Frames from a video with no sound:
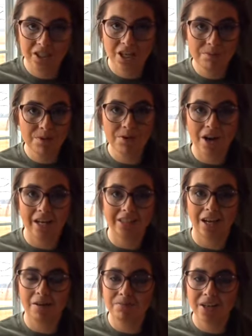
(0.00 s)
keep you
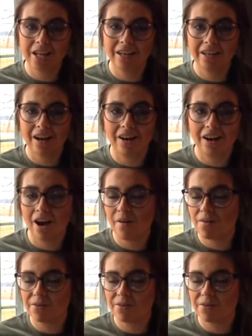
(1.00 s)
guys updated on how